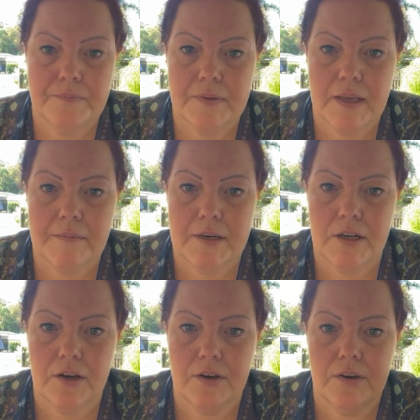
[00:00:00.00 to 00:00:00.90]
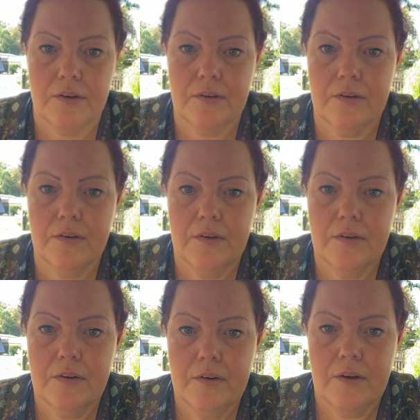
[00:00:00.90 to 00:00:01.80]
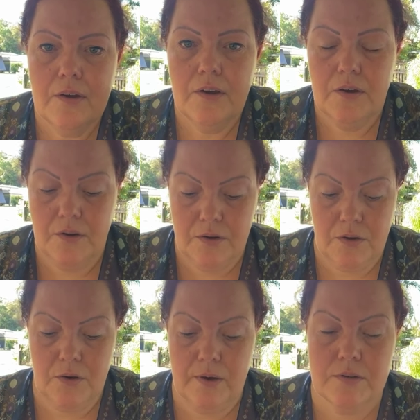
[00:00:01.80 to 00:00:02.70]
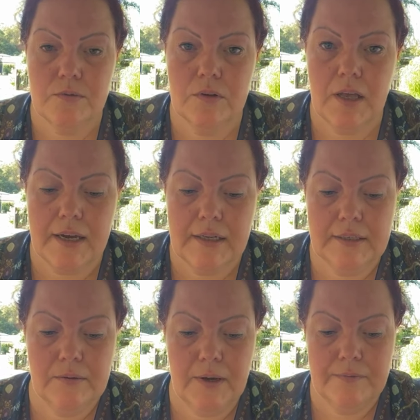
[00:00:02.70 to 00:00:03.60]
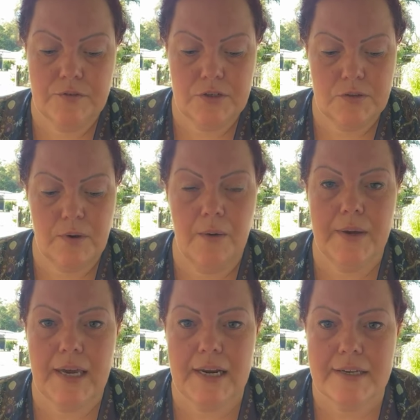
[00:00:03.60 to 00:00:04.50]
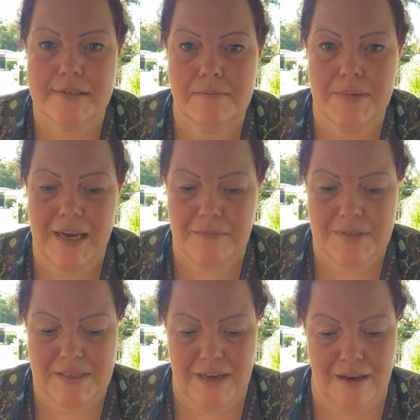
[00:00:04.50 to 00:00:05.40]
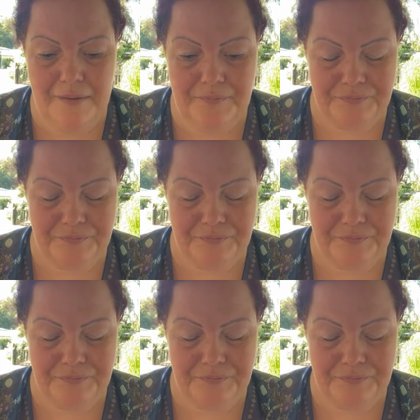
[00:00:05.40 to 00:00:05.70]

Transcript: let me know. who else would like a little one. So just while we're getting some names there,